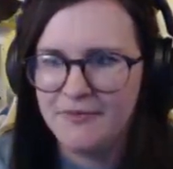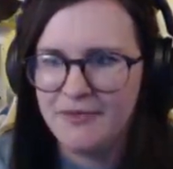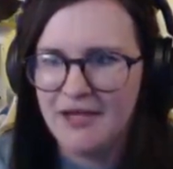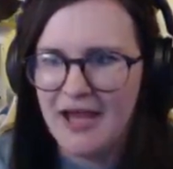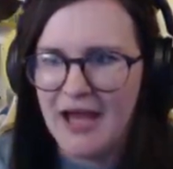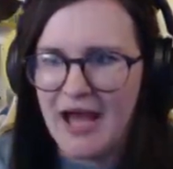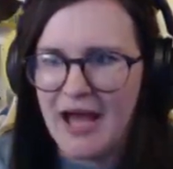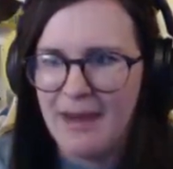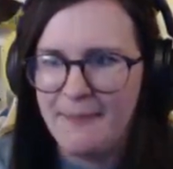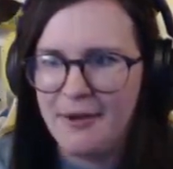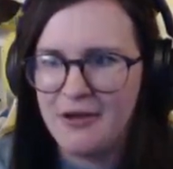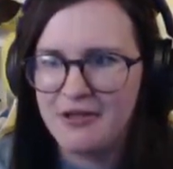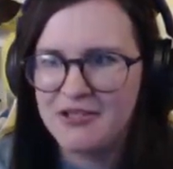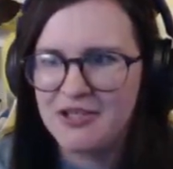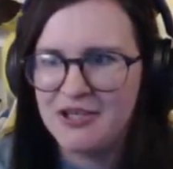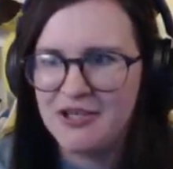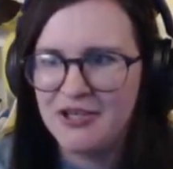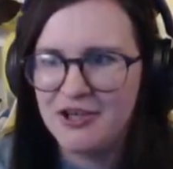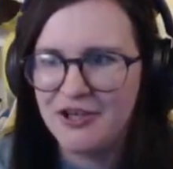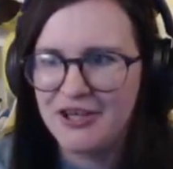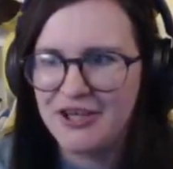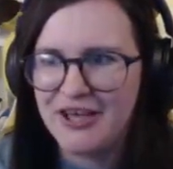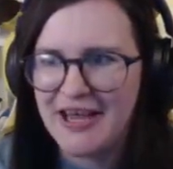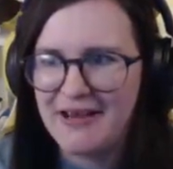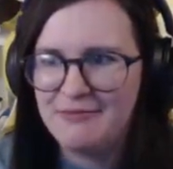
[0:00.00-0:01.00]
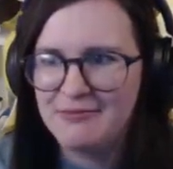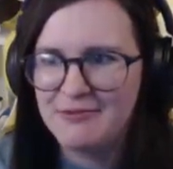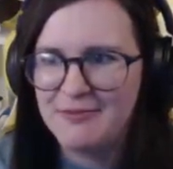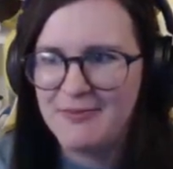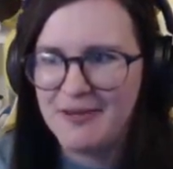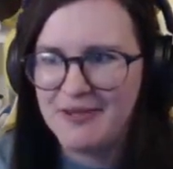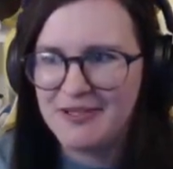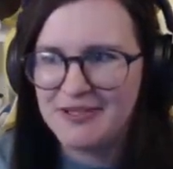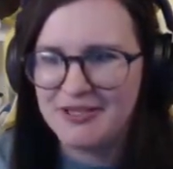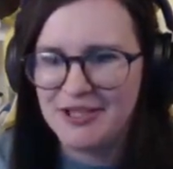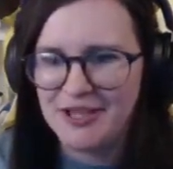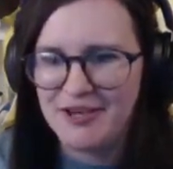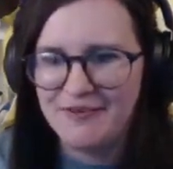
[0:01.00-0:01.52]
Uh, posting the other games bit
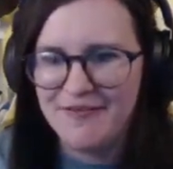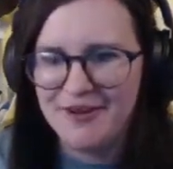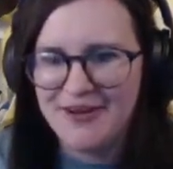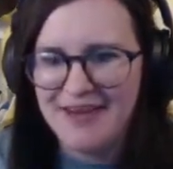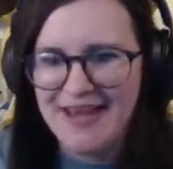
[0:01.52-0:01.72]
of the server.